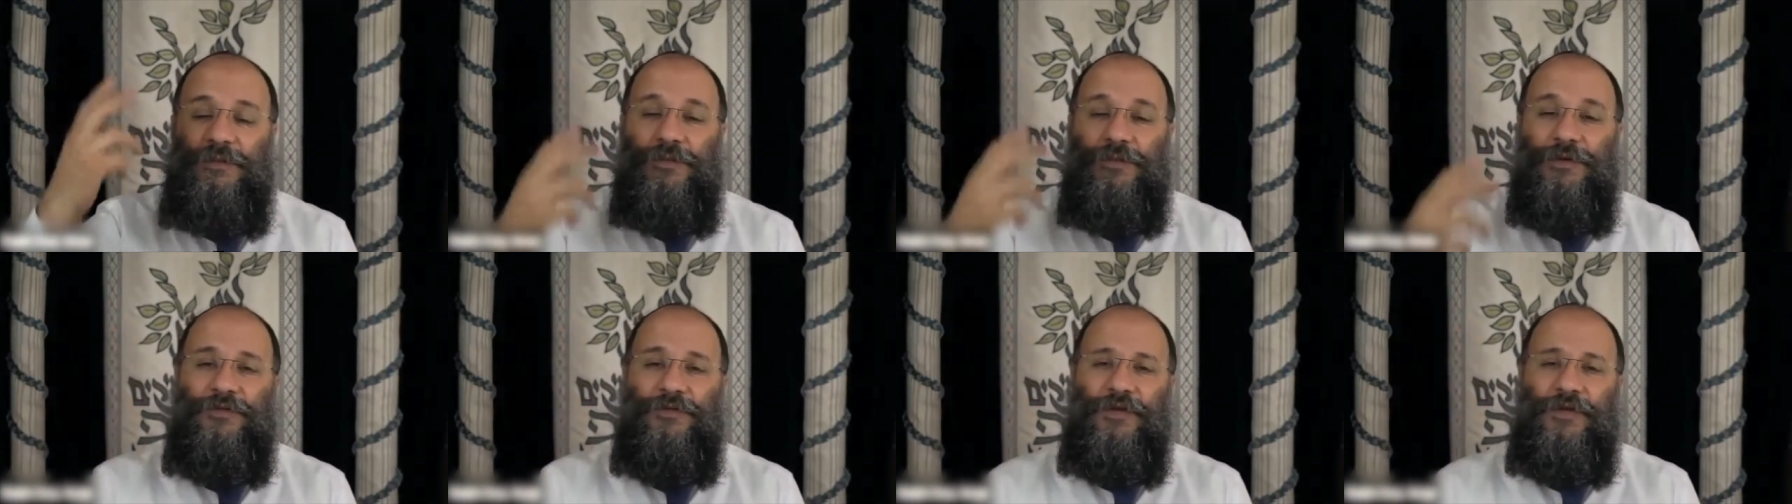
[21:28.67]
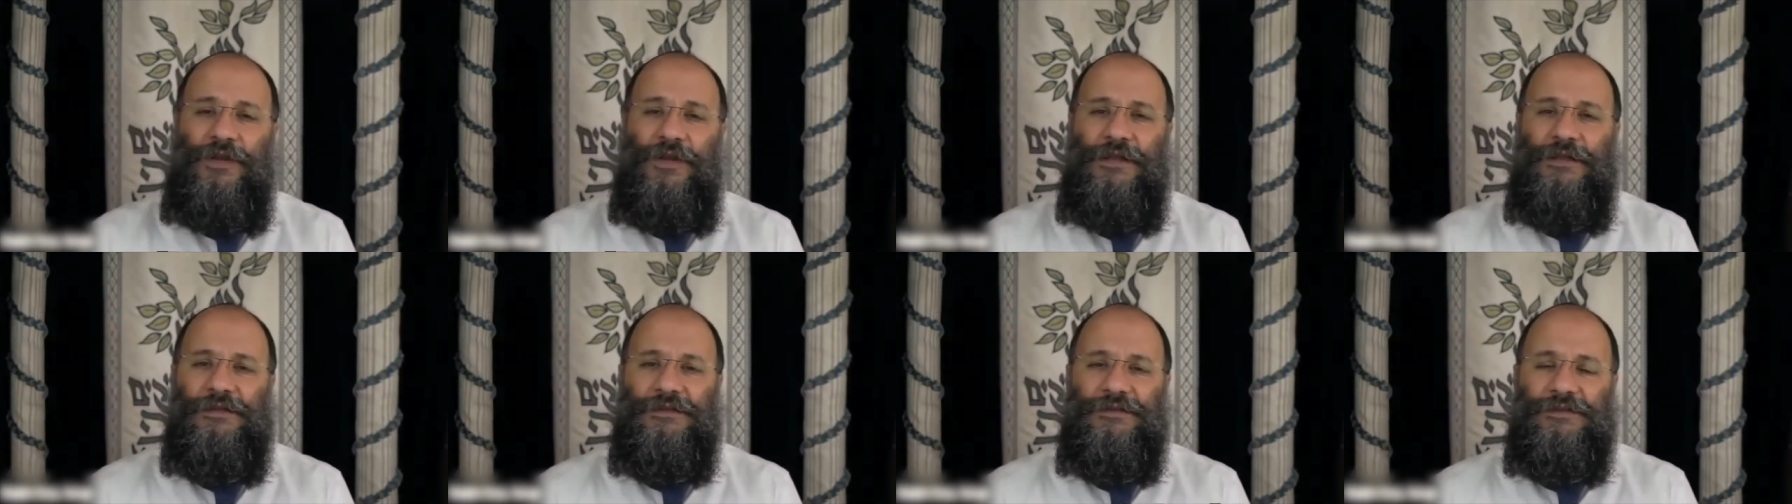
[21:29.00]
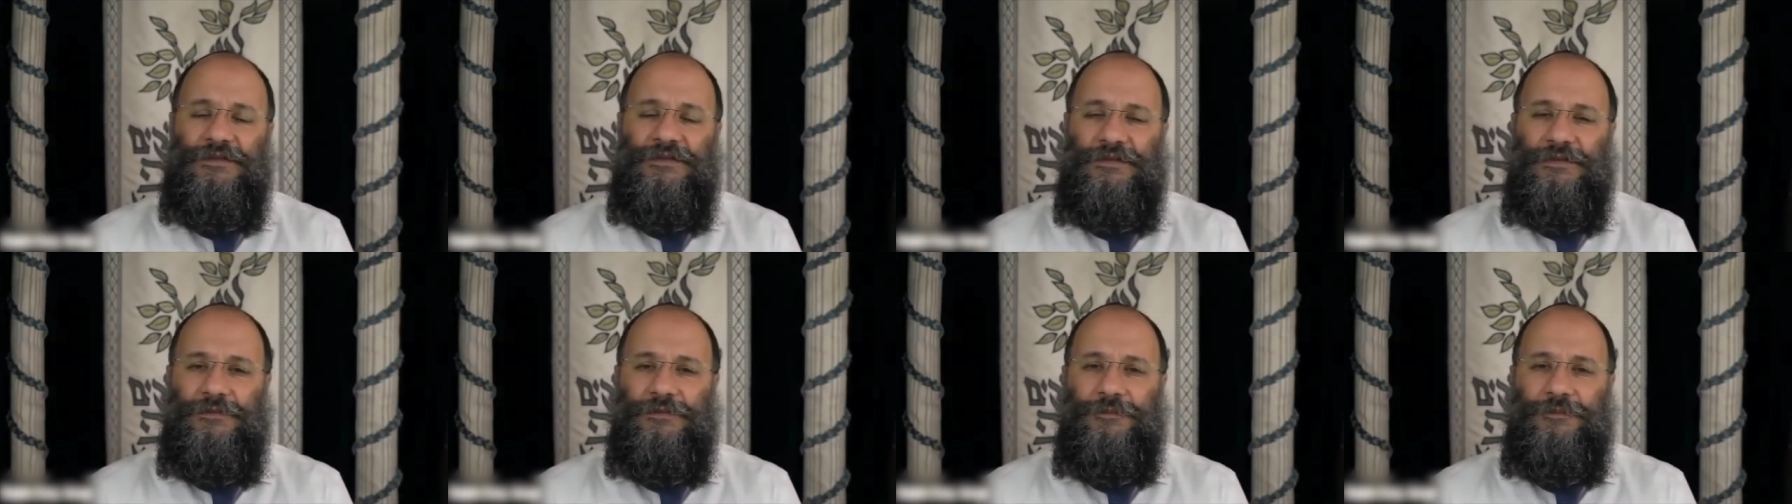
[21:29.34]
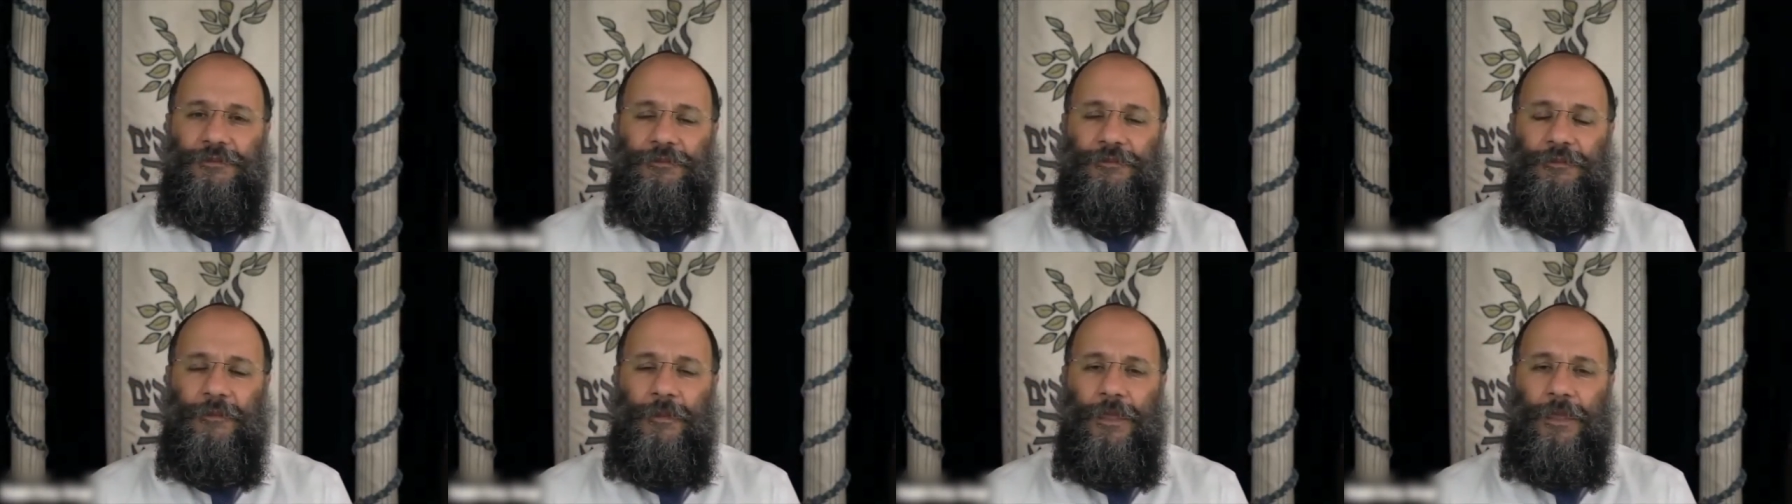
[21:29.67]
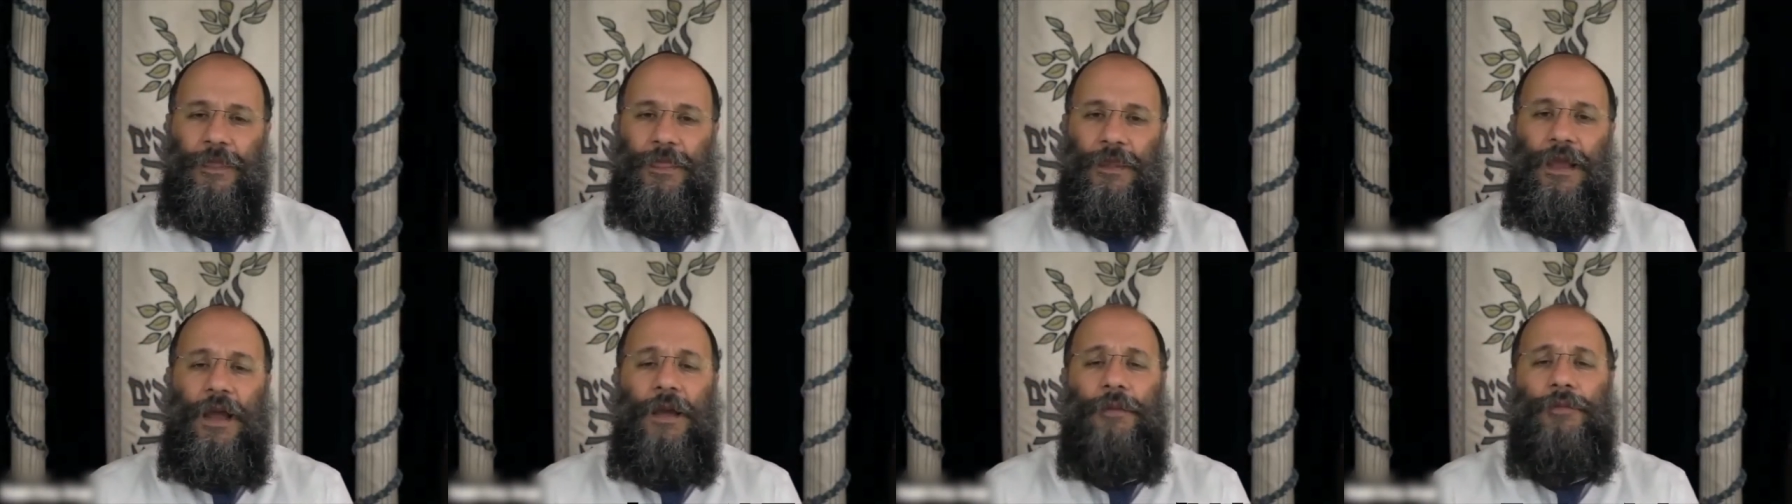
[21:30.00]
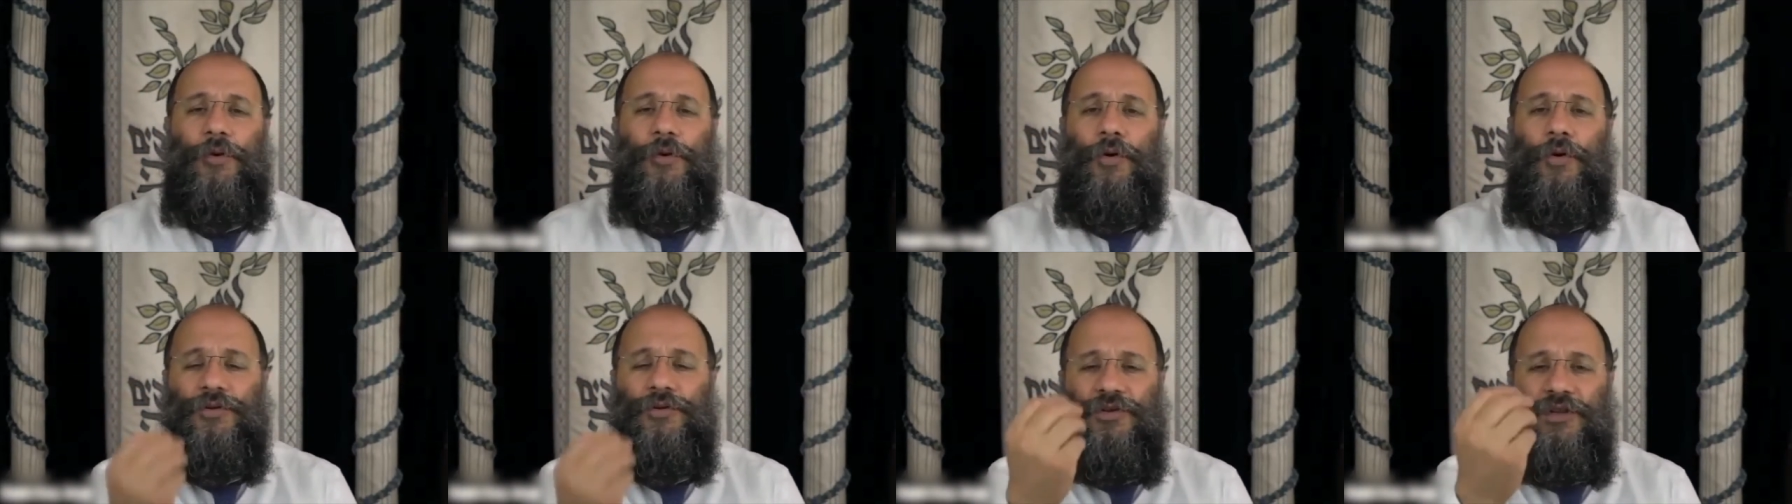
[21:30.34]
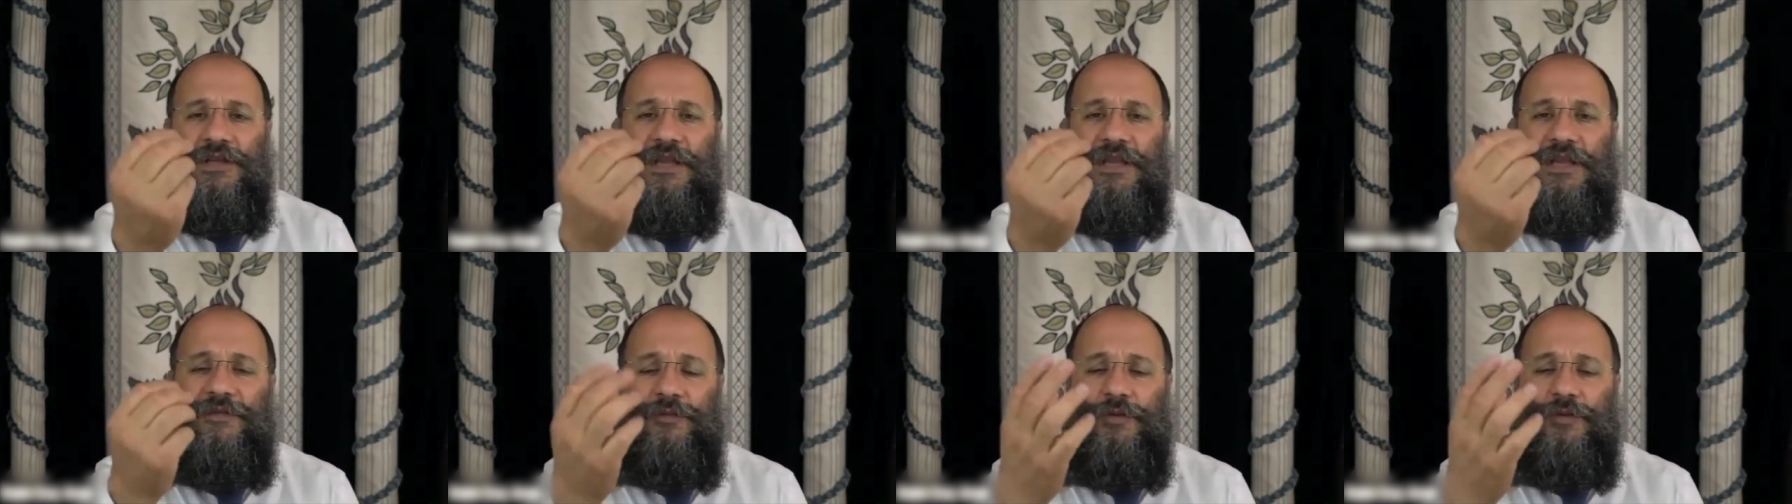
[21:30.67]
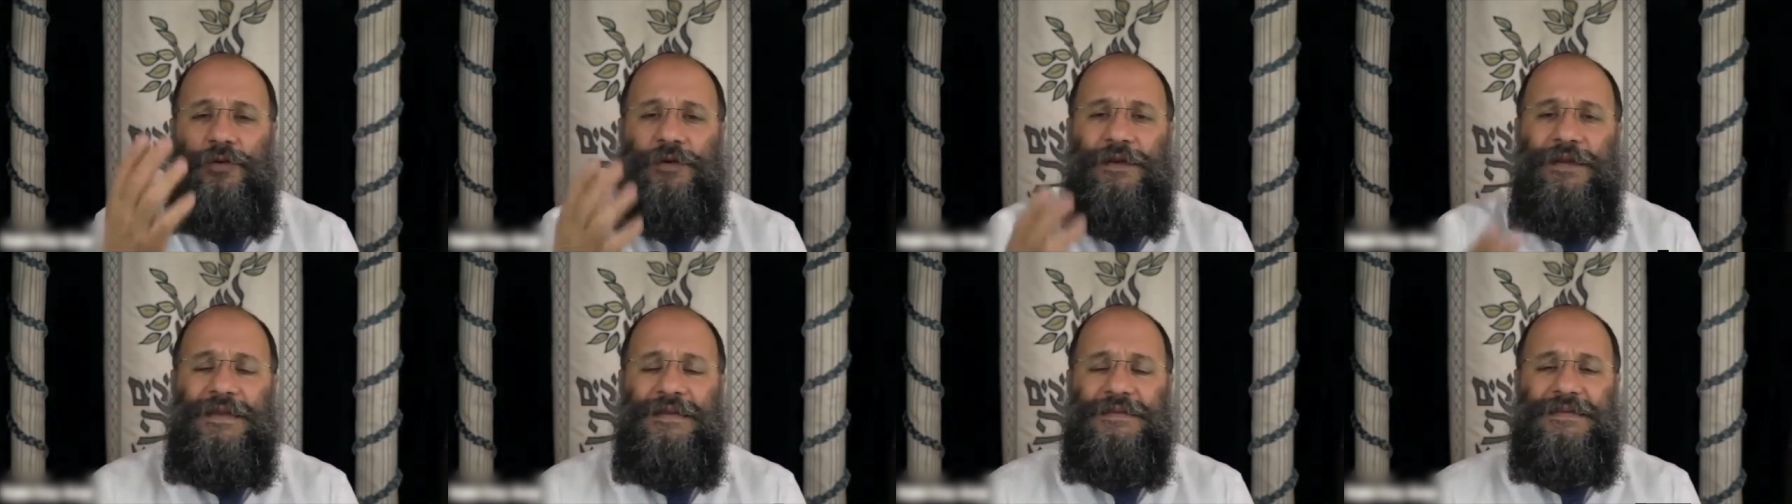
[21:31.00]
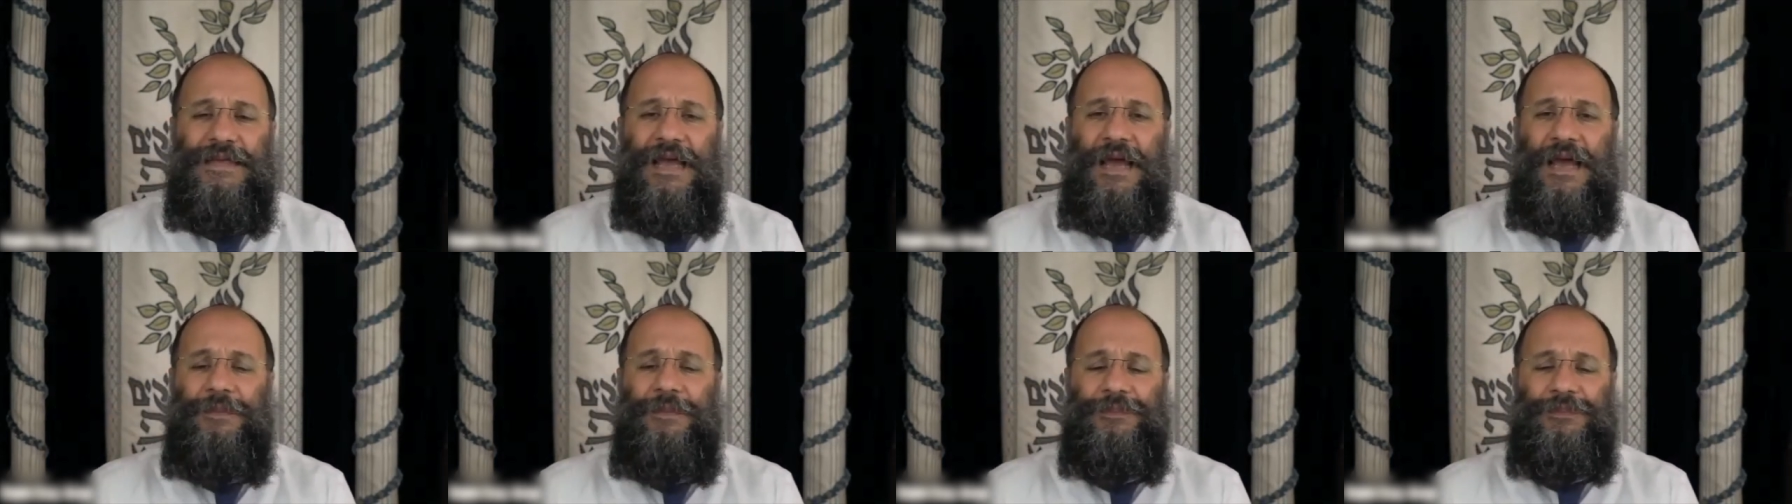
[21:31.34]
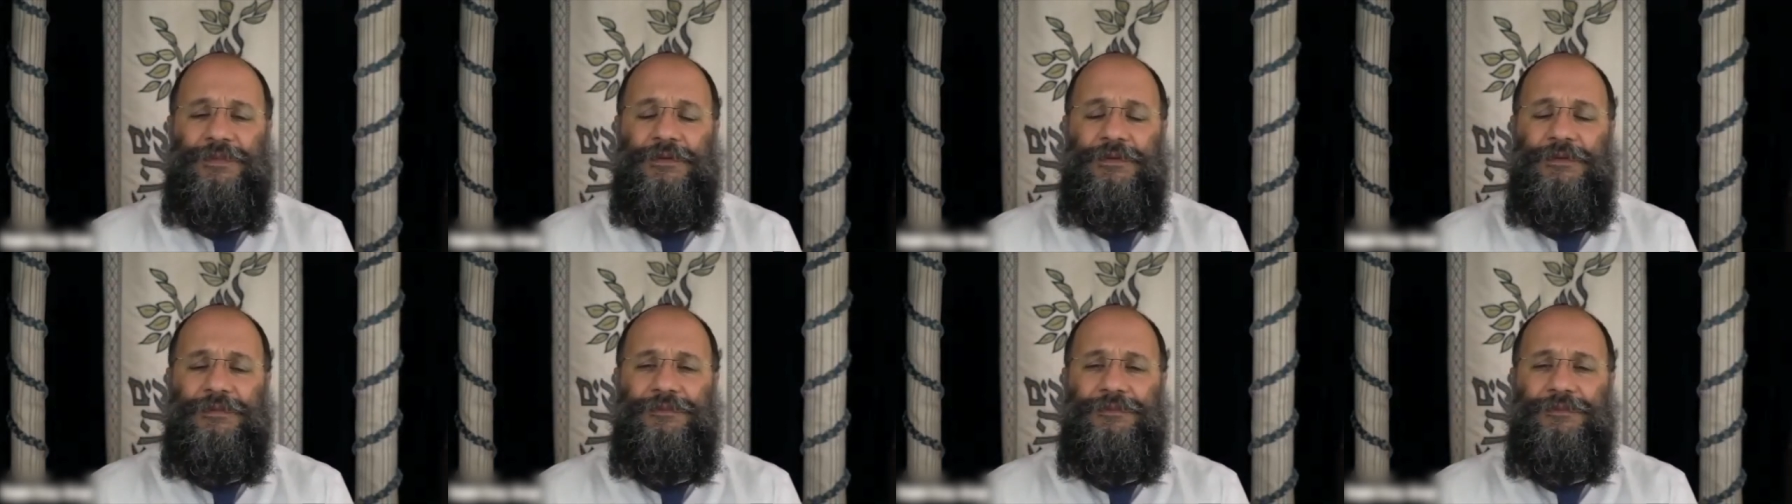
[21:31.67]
revealed. I'm going to give you an example.